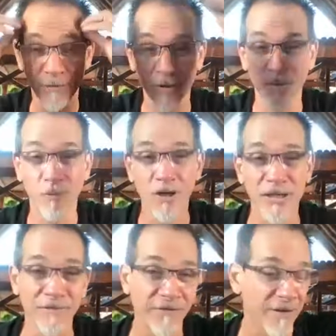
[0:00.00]
I'm going to
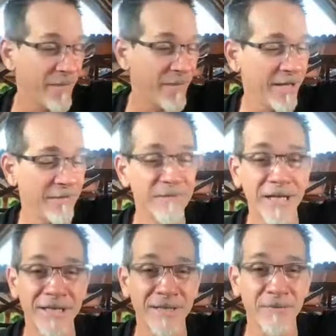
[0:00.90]
process in five ba-
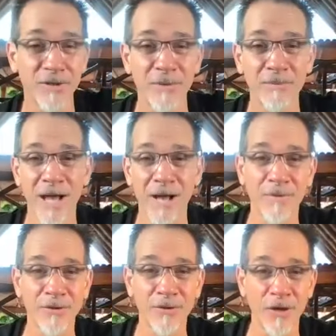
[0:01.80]
minutes. I'm going to be back
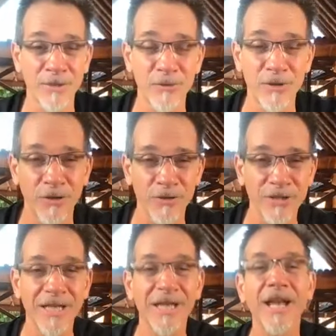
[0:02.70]
with these awesome
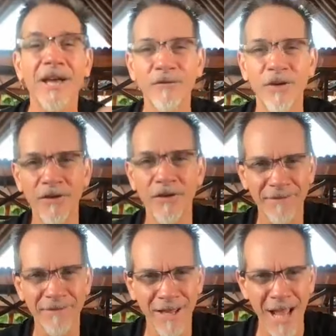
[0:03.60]
results. Have you ever
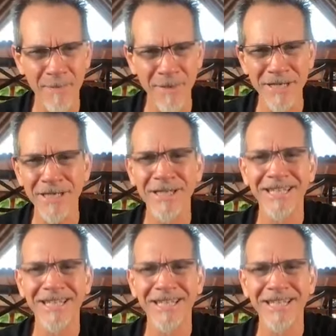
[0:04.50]
had that happen?